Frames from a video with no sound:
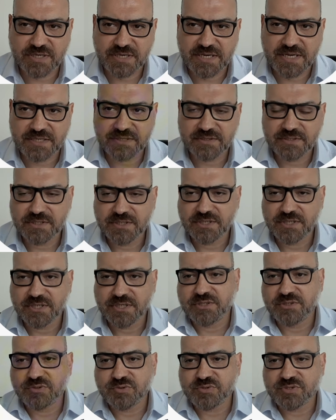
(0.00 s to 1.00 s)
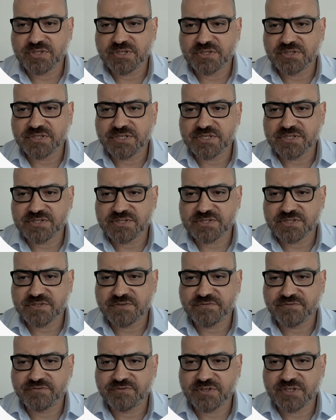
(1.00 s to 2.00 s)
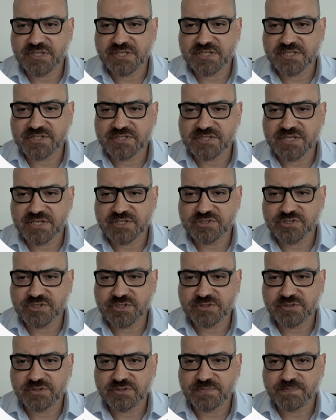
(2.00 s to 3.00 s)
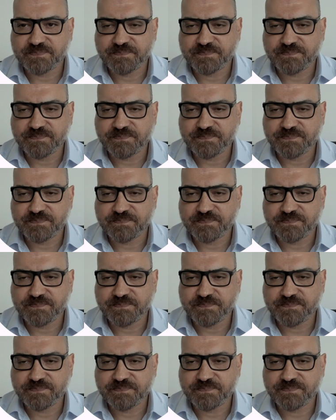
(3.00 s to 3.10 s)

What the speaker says: again, using this free extension,